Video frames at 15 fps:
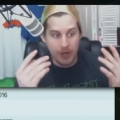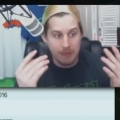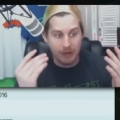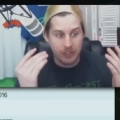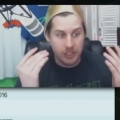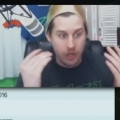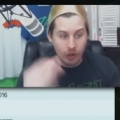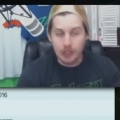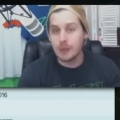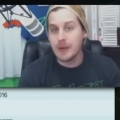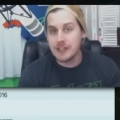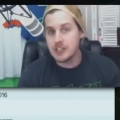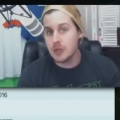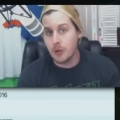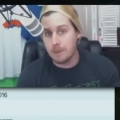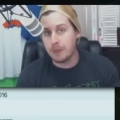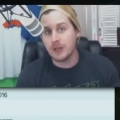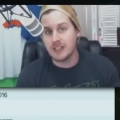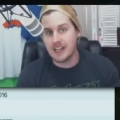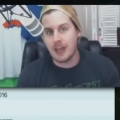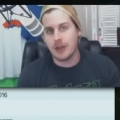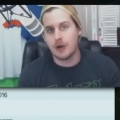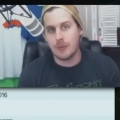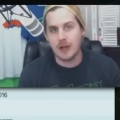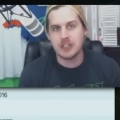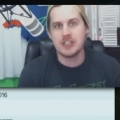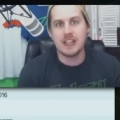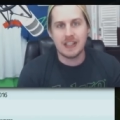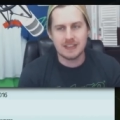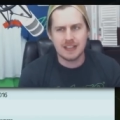pretty much the only reason you would put together a
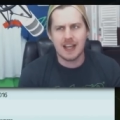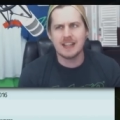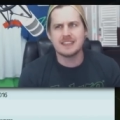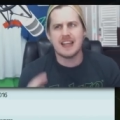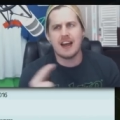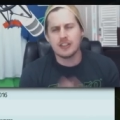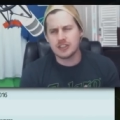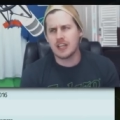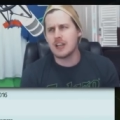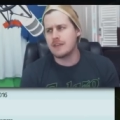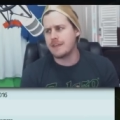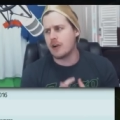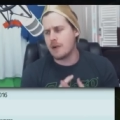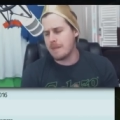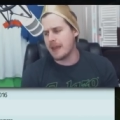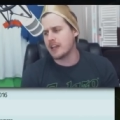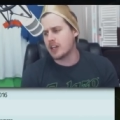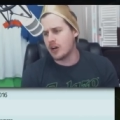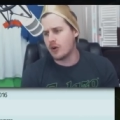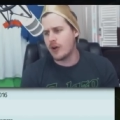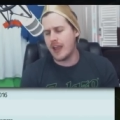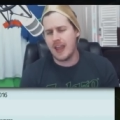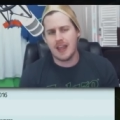Russian League sides outside of Iramenko